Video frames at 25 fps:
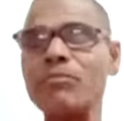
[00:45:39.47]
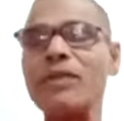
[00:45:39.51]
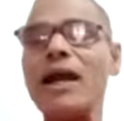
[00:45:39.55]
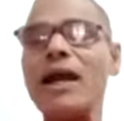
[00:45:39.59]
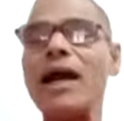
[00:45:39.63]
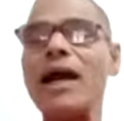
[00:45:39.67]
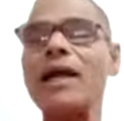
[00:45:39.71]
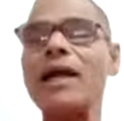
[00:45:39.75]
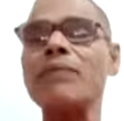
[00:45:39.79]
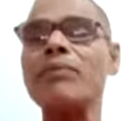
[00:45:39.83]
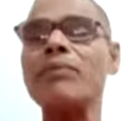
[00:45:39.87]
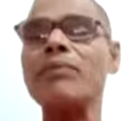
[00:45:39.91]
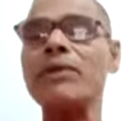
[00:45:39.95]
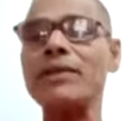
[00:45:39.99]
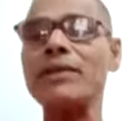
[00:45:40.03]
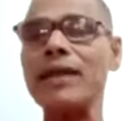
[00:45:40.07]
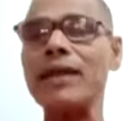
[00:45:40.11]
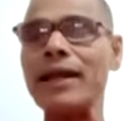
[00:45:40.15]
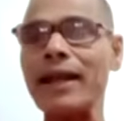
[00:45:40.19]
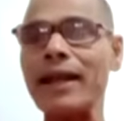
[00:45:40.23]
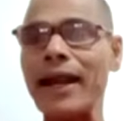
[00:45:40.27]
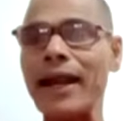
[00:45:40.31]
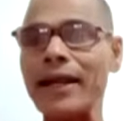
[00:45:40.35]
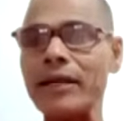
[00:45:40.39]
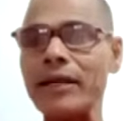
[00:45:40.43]
and for the
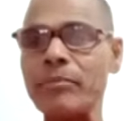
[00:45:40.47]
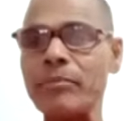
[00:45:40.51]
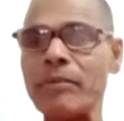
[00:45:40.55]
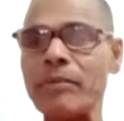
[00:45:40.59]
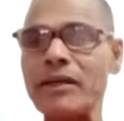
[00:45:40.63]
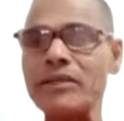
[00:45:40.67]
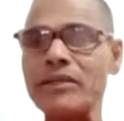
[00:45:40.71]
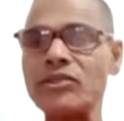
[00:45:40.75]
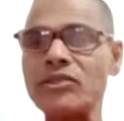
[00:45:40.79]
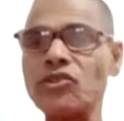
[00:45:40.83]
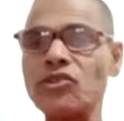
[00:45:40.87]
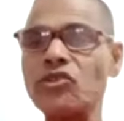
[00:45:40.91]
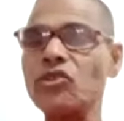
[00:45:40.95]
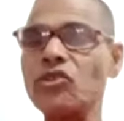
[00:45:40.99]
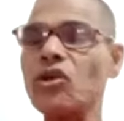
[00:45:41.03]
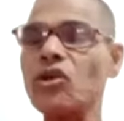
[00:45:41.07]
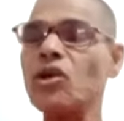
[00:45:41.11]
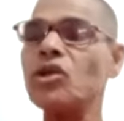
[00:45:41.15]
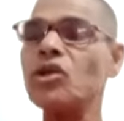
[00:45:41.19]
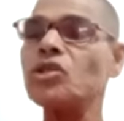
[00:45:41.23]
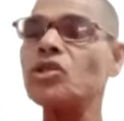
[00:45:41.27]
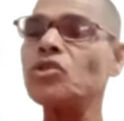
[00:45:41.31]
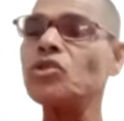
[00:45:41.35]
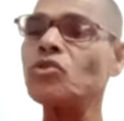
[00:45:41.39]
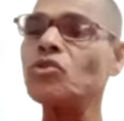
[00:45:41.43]
enlightenment.
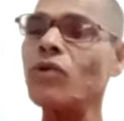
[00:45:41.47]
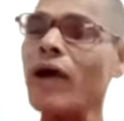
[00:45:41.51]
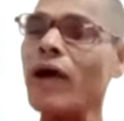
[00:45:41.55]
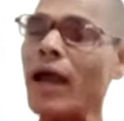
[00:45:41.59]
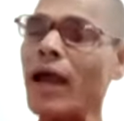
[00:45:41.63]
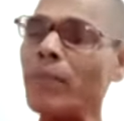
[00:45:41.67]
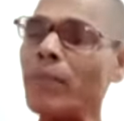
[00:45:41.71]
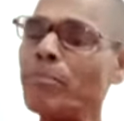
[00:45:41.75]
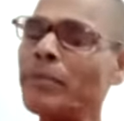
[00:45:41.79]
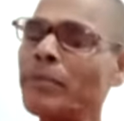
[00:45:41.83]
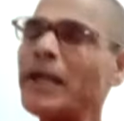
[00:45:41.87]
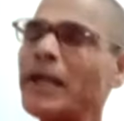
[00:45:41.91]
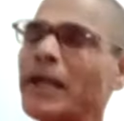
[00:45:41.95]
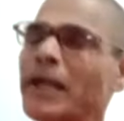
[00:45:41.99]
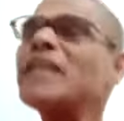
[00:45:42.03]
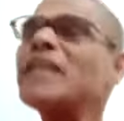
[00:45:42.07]
So I'm pretty